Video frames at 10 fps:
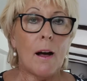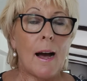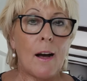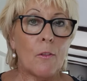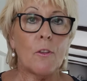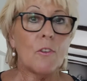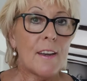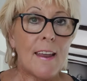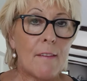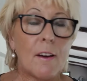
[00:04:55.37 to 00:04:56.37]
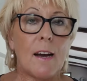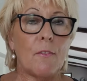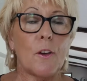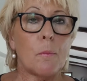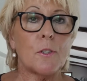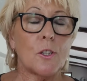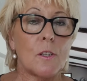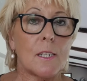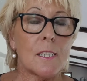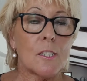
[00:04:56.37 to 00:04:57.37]
how they'll never have the
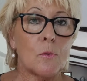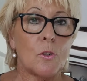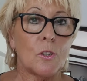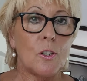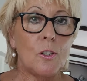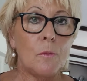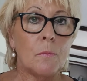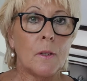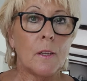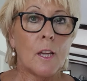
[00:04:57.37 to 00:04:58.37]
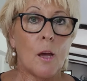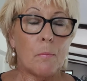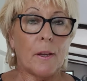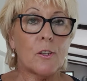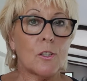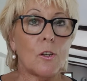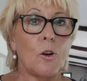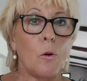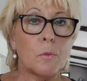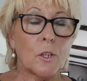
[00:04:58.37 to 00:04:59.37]
opportunity to own a home because the
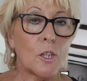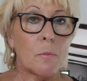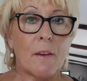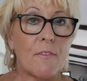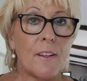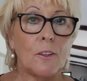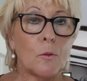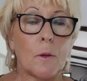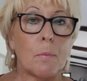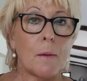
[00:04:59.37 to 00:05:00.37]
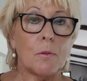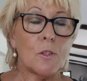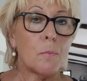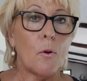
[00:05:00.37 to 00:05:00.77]
homes are going to be filled up with people just